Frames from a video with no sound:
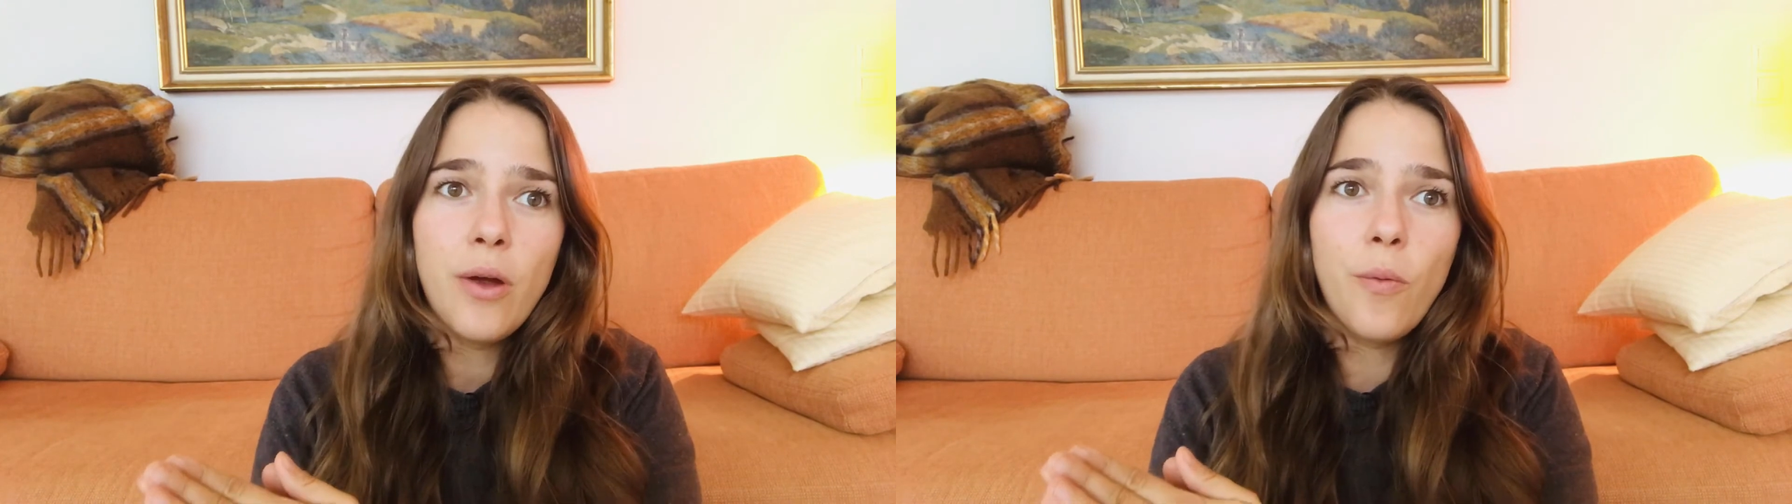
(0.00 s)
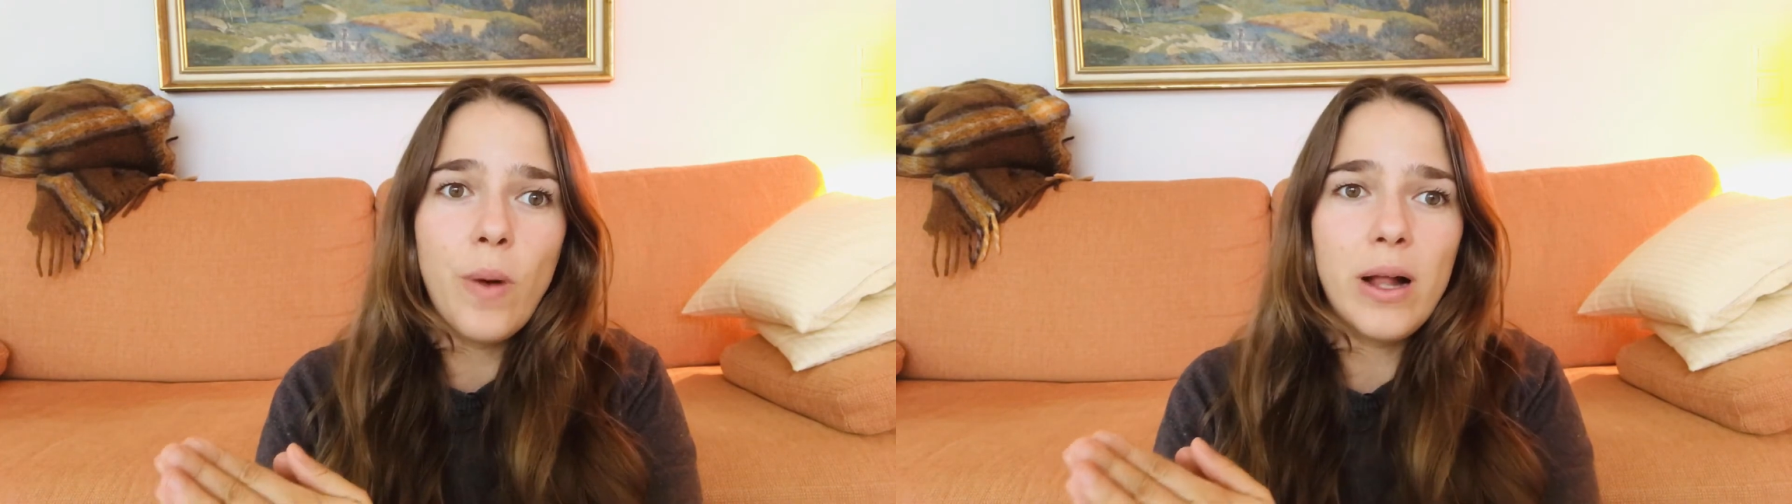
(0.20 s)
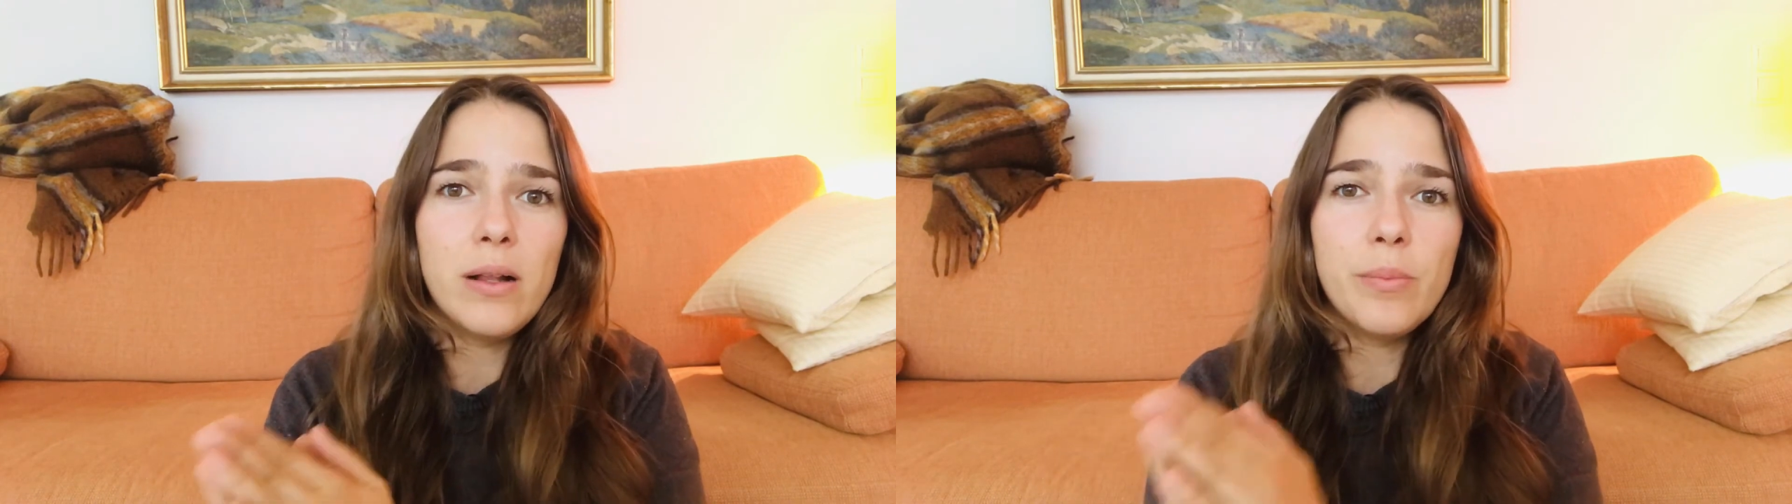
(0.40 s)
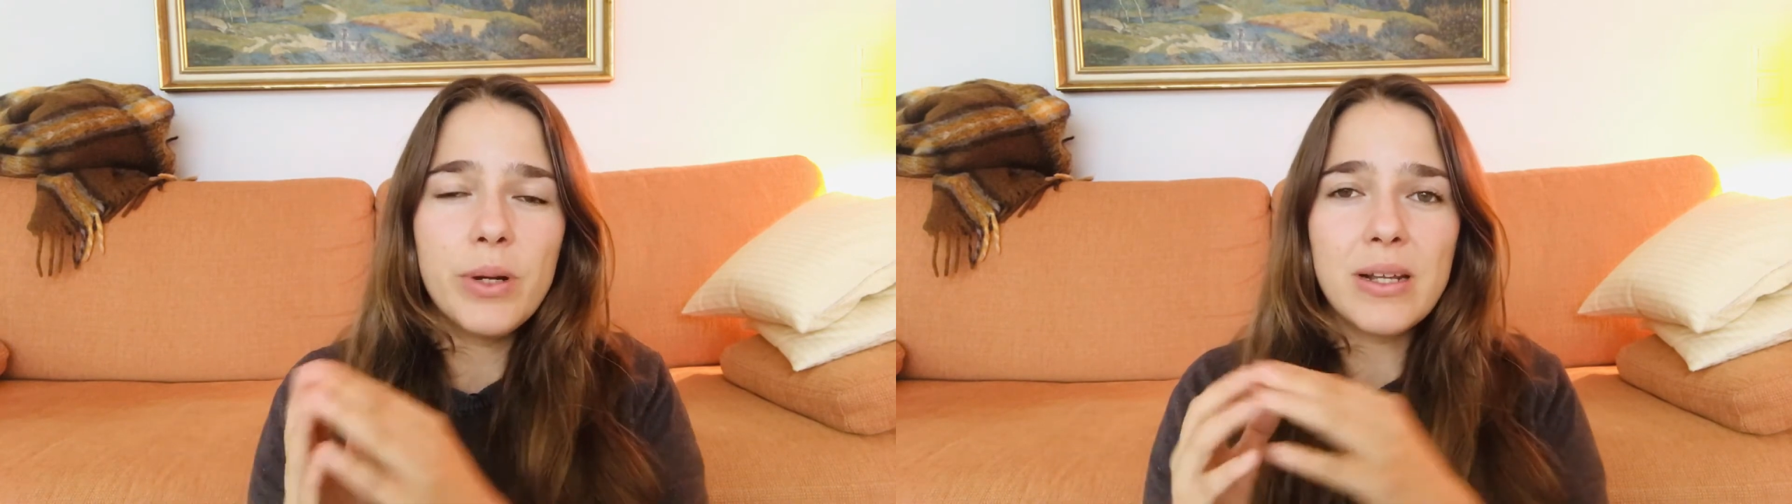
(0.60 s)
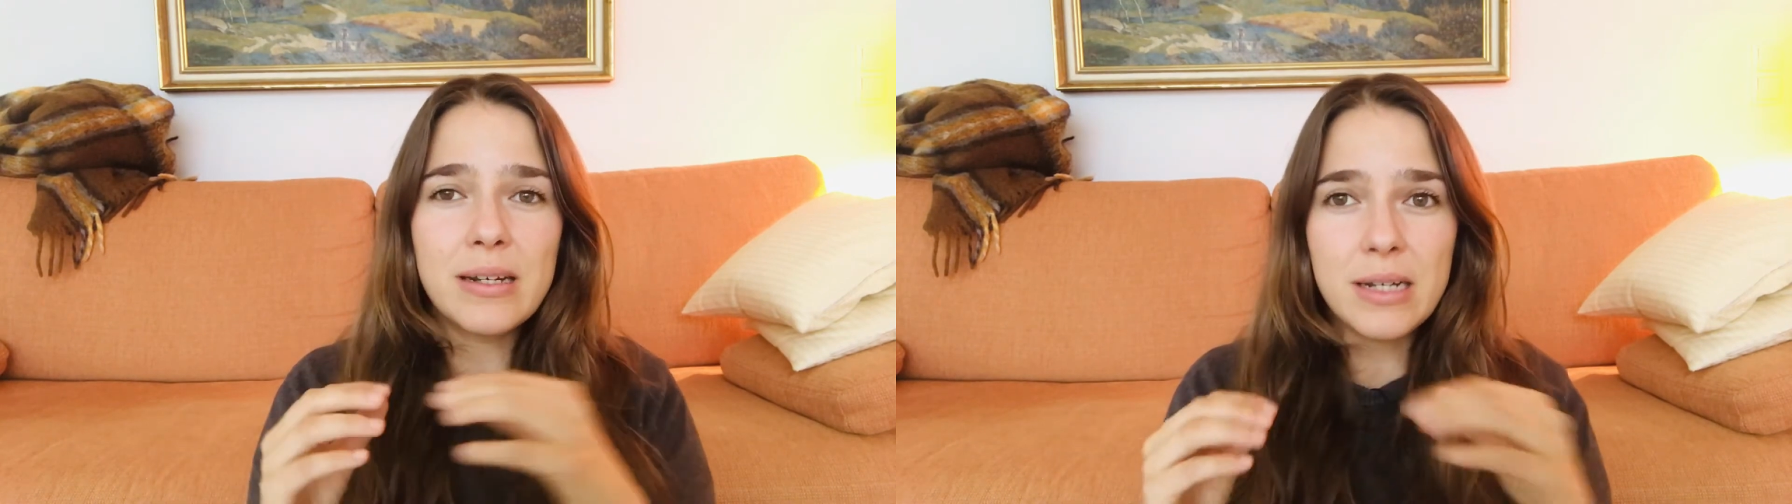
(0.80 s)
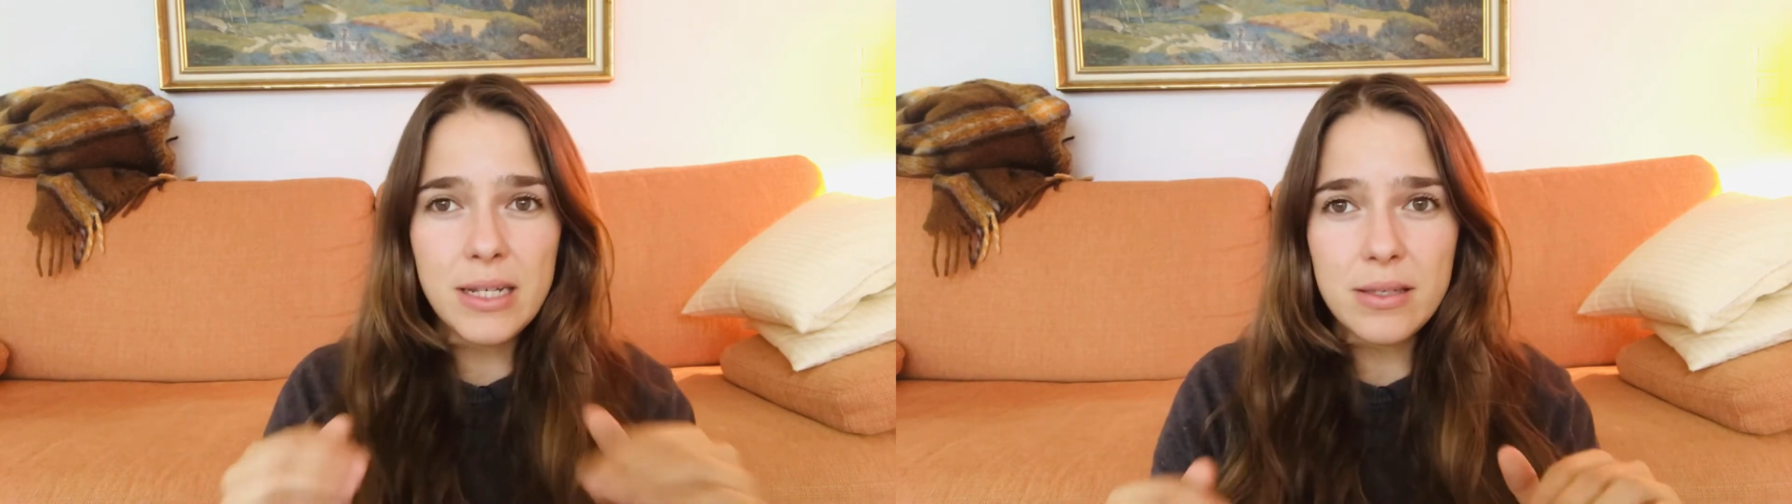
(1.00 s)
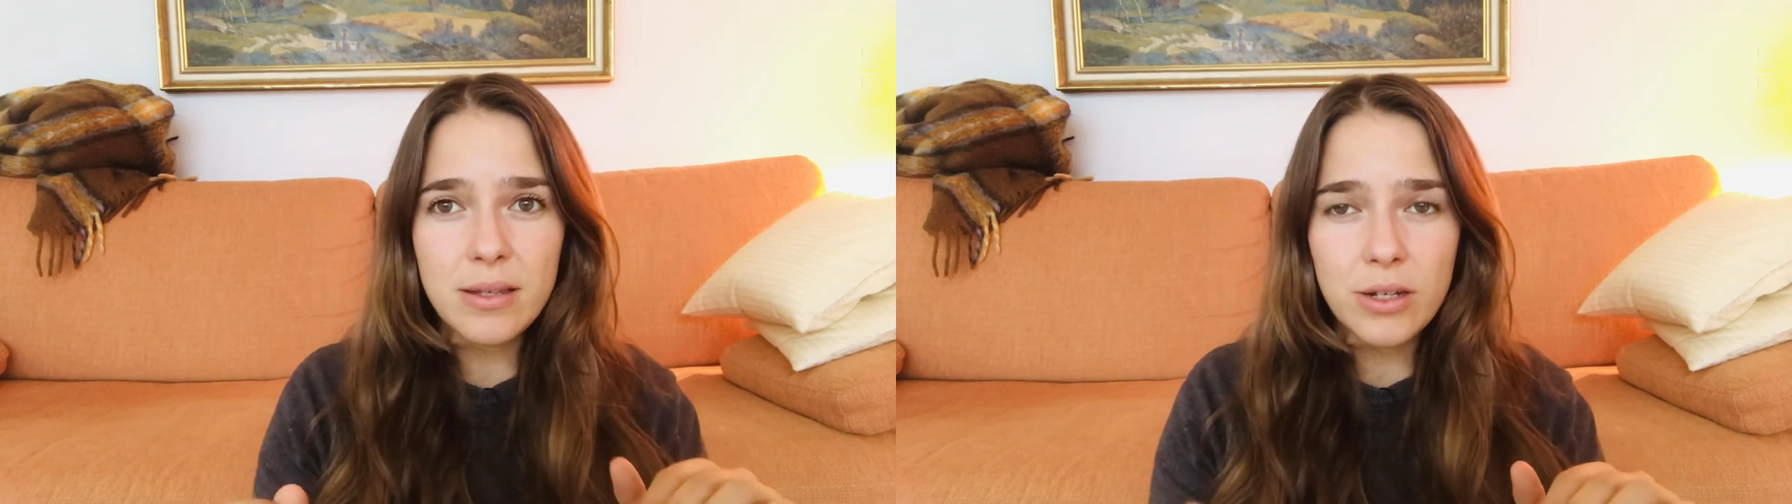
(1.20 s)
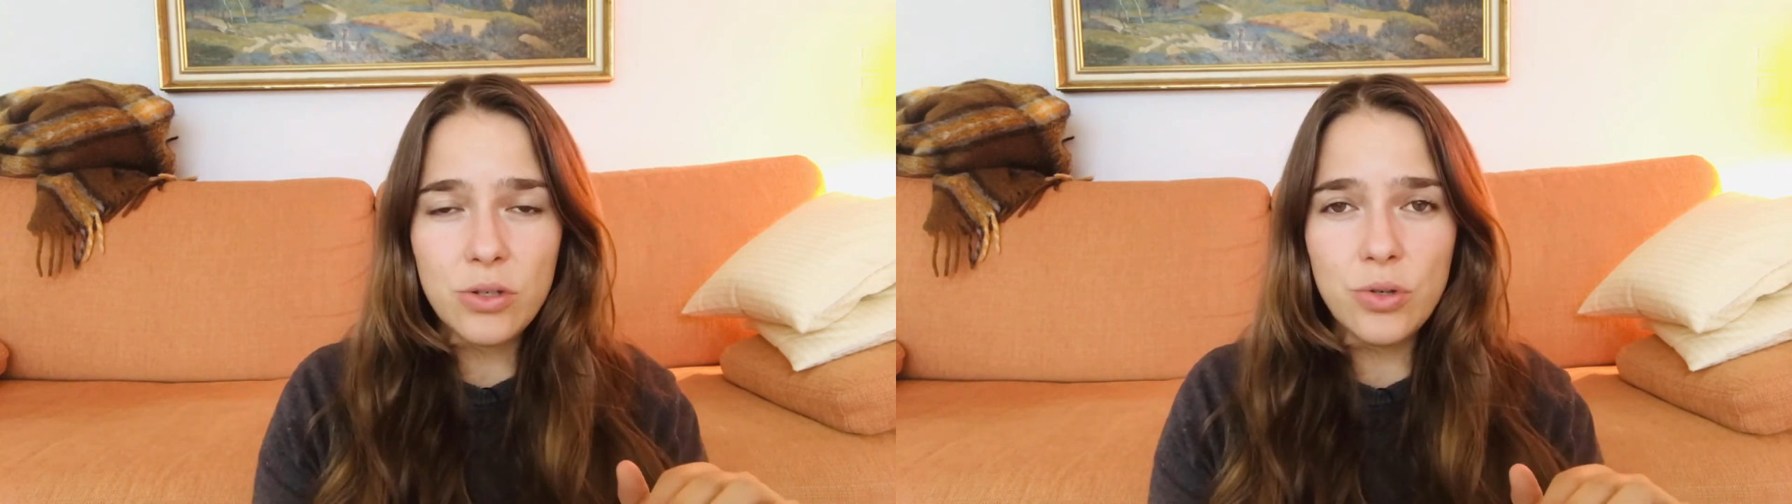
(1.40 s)
well, but at least
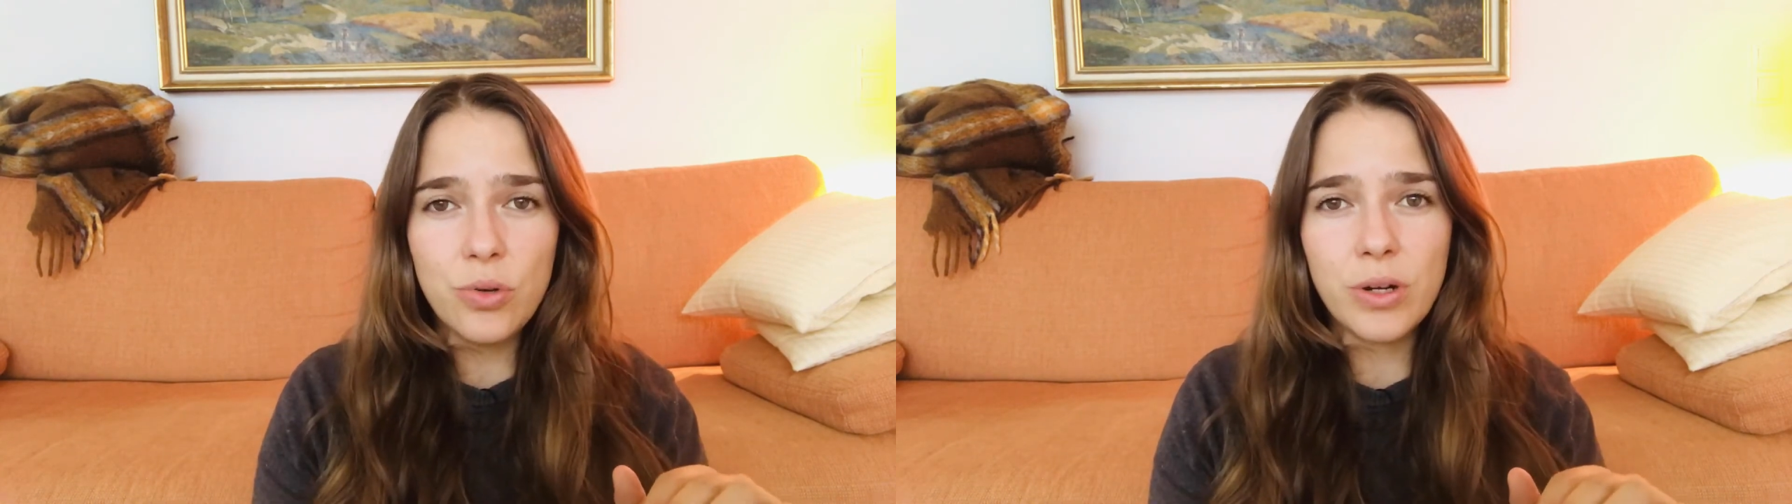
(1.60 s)
I knew,